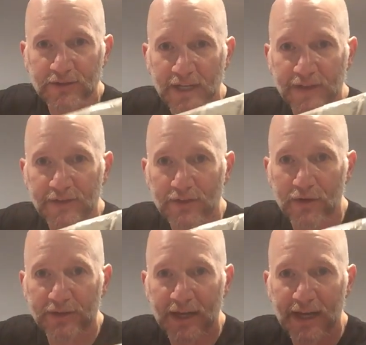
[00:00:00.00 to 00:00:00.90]
You see how that's
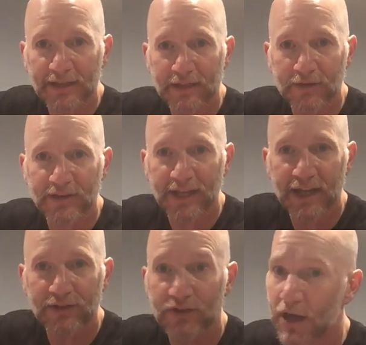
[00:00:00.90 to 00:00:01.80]
going diagonally over the
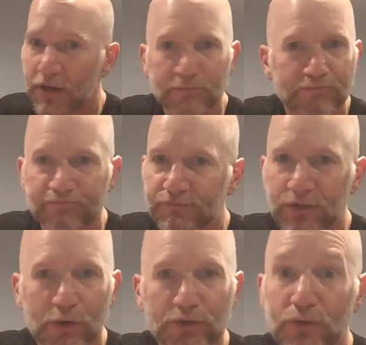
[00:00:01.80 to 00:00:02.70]
edge?
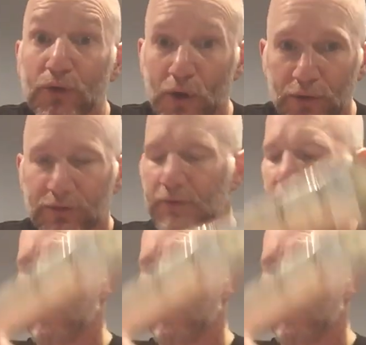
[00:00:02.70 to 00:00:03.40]
Don't do those.